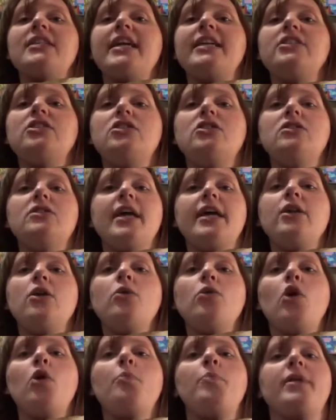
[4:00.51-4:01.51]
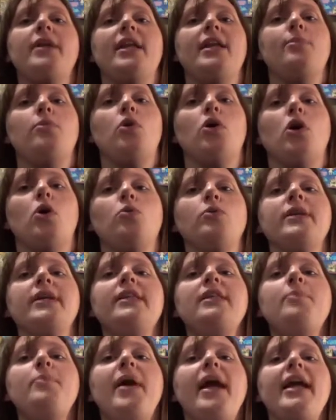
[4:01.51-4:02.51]
they don't open anymore.
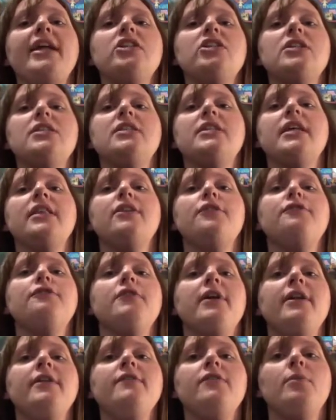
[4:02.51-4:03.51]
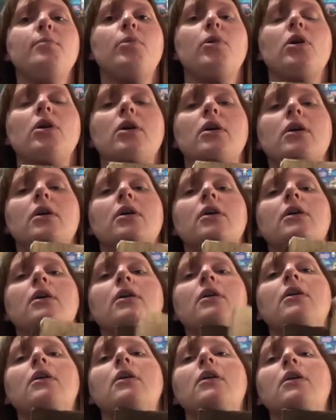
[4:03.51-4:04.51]
Only the pages in the front of the book
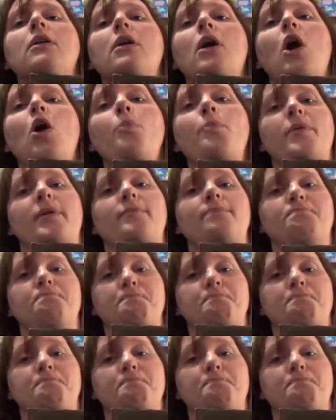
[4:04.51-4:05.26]
open.